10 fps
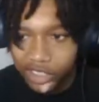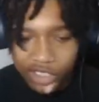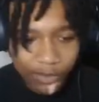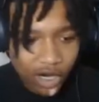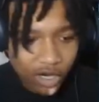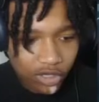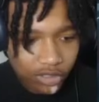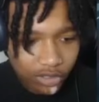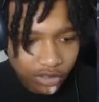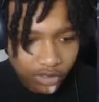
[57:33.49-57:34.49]
to tomorrow.
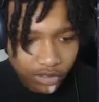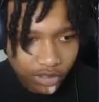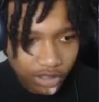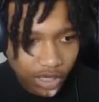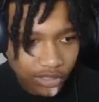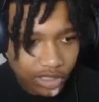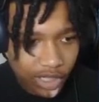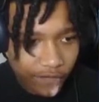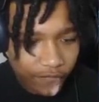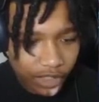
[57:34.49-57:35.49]
So I was just
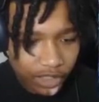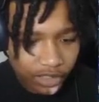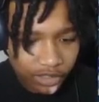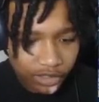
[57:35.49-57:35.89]
like, fuck it.